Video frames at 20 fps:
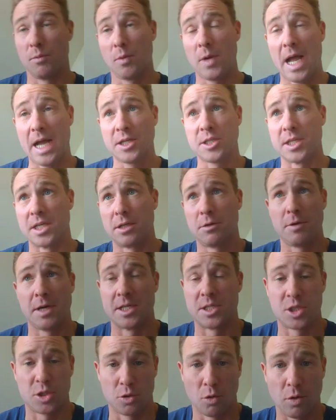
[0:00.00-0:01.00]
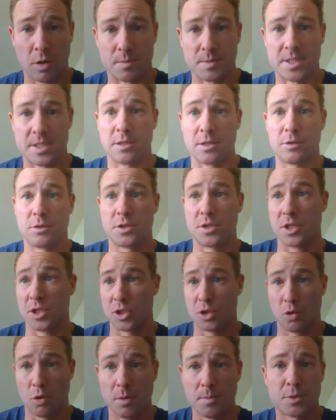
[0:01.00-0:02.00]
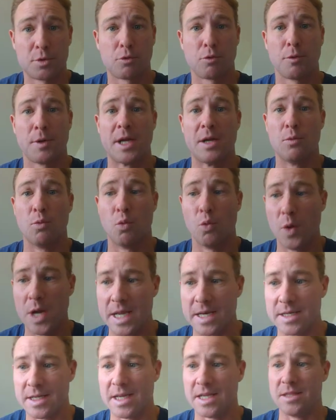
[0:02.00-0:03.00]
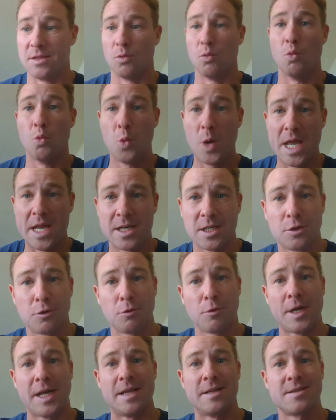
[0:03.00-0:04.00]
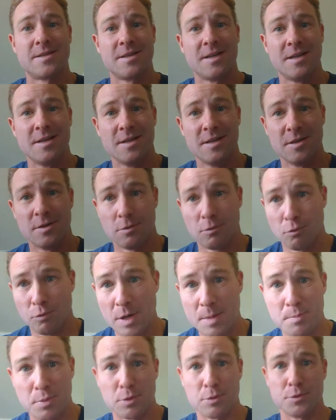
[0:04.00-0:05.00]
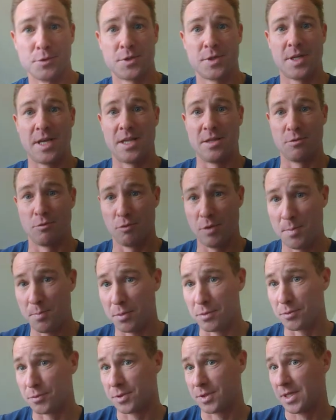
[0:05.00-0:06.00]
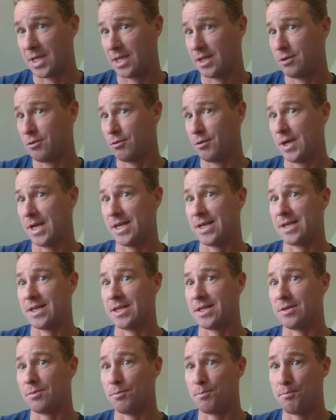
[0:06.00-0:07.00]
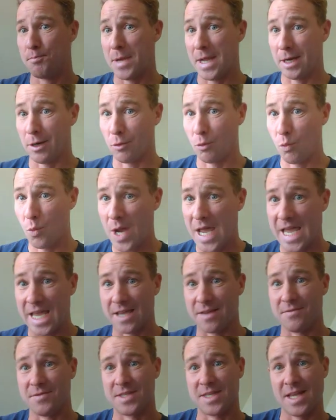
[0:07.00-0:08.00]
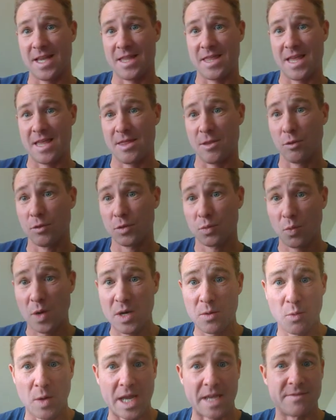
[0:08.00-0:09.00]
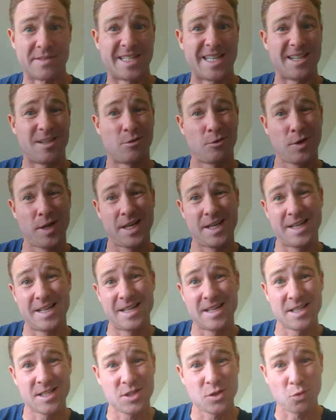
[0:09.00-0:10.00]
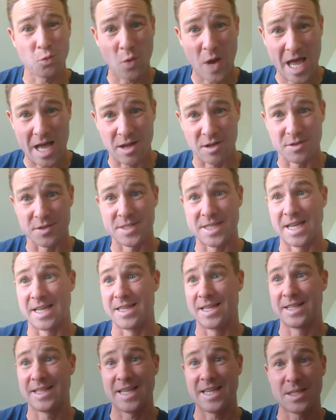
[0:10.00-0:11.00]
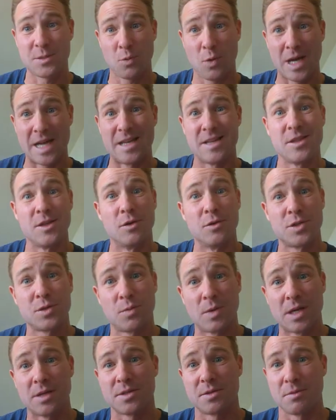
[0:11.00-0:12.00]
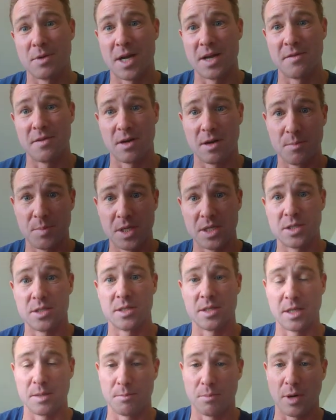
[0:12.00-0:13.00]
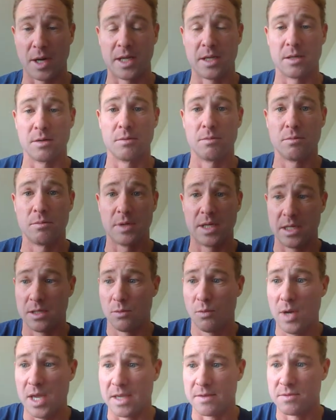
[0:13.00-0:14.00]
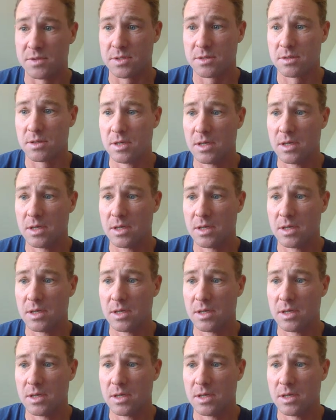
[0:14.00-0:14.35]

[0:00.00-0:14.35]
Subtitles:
actually it creates storms, and the storms create wind, and the wind creates ripples, and the ripples get created into bigger waves, and then those wind waves get created into swells, and then guess what? Those swells arrive at our beach and they break into waves.